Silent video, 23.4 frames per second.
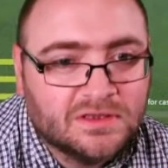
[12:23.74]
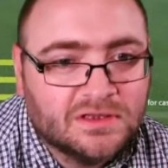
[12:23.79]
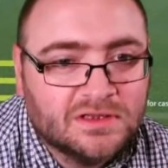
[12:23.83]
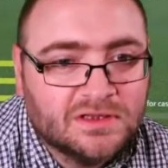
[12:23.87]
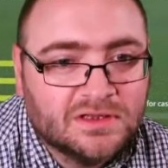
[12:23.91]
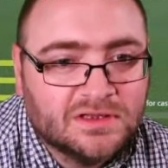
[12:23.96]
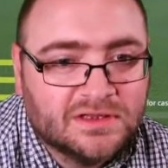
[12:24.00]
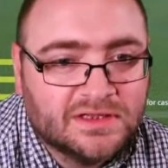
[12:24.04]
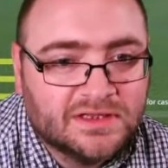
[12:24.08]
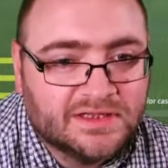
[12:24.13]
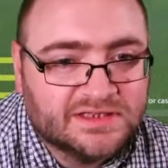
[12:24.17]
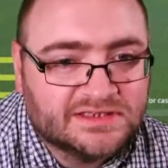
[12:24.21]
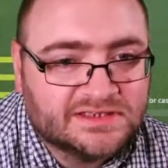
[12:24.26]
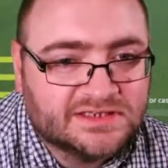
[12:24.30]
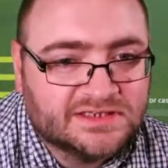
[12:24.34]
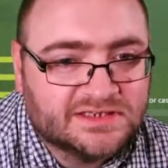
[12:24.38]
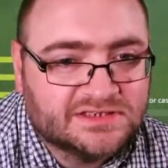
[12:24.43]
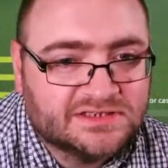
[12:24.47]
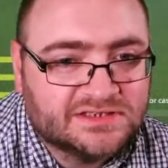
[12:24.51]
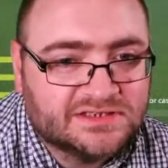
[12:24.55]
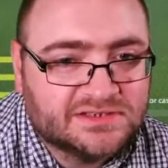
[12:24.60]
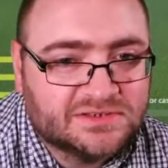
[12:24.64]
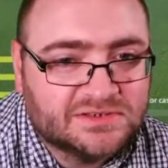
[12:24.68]
Let's
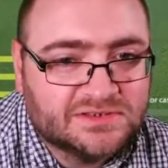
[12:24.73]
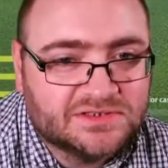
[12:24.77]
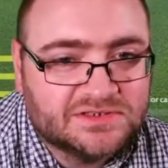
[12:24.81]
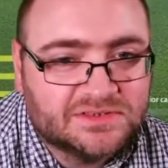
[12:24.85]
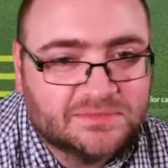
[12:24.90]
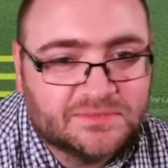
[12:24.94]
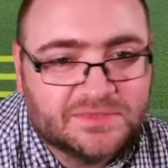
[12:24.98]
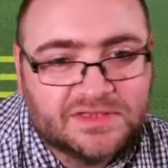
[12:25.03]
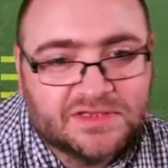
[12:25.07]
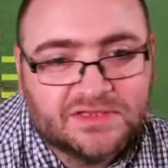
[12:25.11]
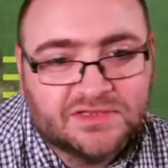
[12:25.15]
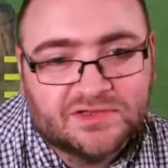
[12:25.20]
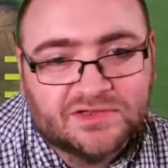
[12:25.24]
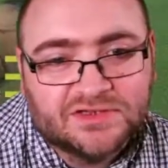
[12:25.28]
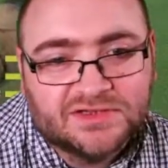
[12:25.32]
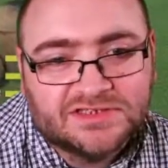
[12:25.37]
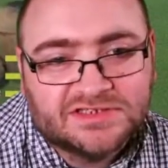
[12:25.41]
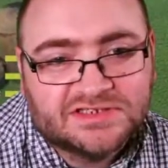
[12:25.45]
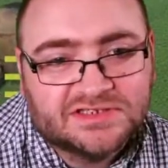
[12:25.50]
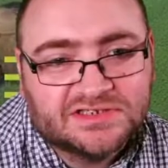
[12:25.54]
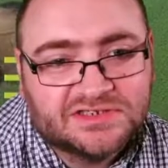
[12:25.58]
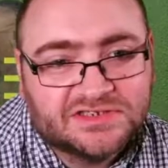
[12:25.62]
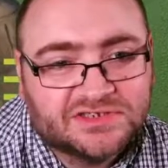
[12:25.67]
get something
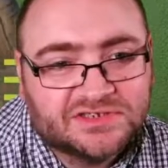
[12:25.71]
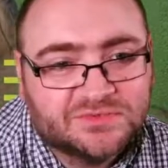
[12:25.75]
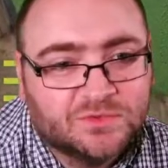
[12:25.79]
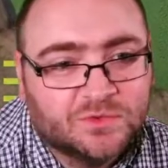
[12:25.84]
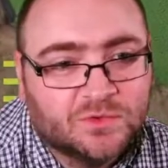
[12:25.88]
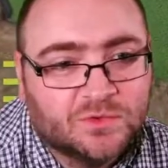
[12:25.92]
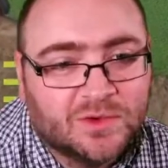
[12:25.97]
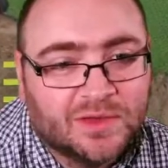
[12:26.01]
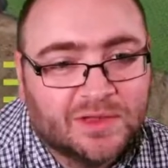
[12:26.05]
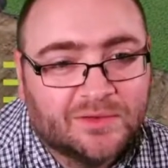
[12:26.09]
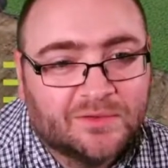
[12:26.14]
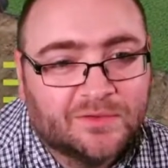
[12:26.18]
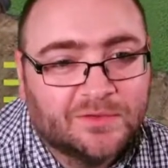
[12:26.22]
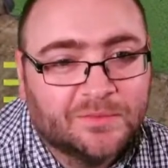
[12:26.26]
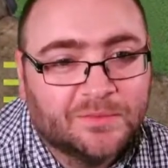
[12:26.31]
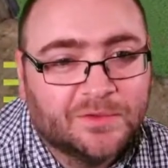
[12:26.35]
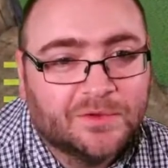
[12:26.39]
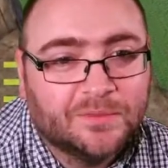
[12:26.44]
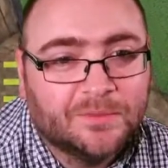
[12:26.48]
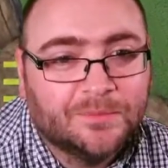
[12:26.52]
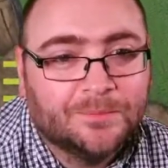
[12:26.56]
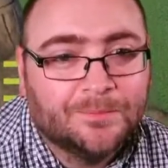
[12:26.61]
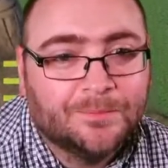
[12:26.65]
nice and small out on the
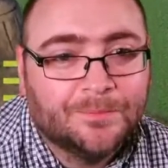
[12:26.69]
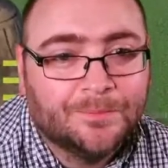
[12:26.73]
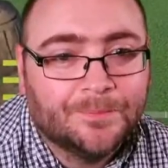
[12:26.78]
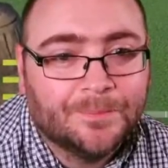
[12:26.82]
bottom.